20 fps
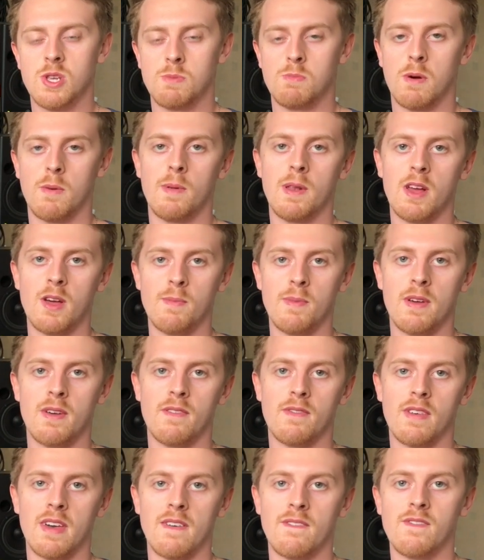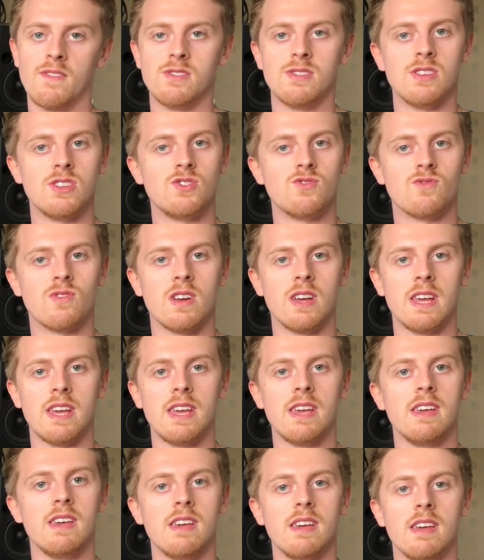Just pop a little bit of that footage right
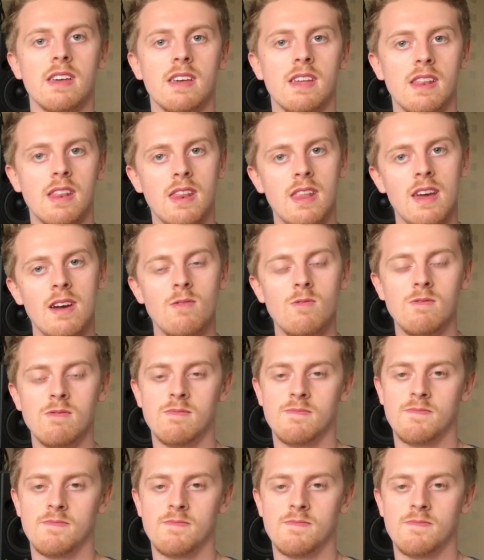here now.